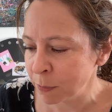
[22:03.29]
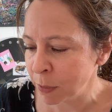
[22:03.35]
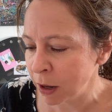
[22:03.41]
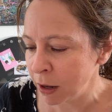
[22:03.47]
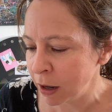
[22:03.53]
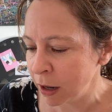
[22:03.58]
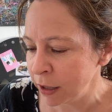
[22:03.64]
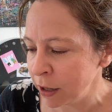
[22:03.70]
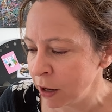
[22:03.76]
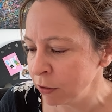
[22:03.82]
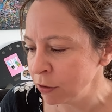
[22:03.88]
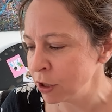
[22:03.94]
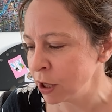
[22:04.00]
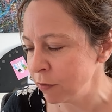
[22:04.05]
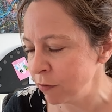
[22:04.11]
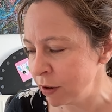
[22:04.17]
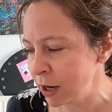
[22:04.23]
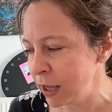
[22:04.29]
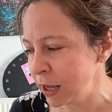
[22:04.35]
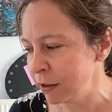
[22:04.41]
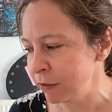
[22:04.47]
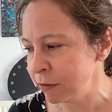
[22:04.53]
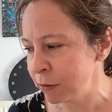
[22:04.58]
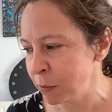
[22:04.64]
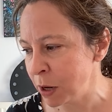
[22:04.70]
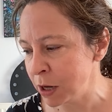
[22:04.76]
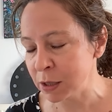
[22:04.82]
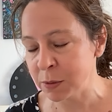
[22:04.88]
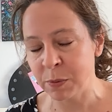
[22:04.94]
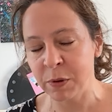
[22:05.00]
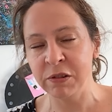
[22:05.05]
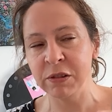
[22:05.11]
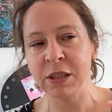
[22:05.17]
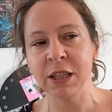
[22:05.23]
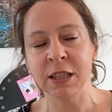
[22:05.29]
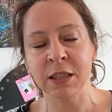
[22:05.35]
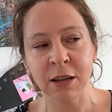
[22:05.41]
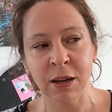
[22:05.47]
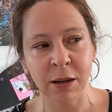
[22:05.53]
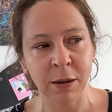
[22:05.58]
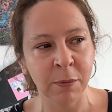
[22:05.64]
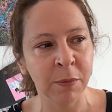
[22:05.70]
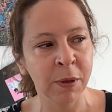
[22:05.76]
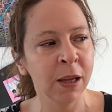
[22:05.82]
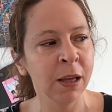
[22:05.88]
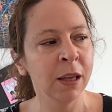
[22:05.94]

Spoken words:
But I know generally from my experience this time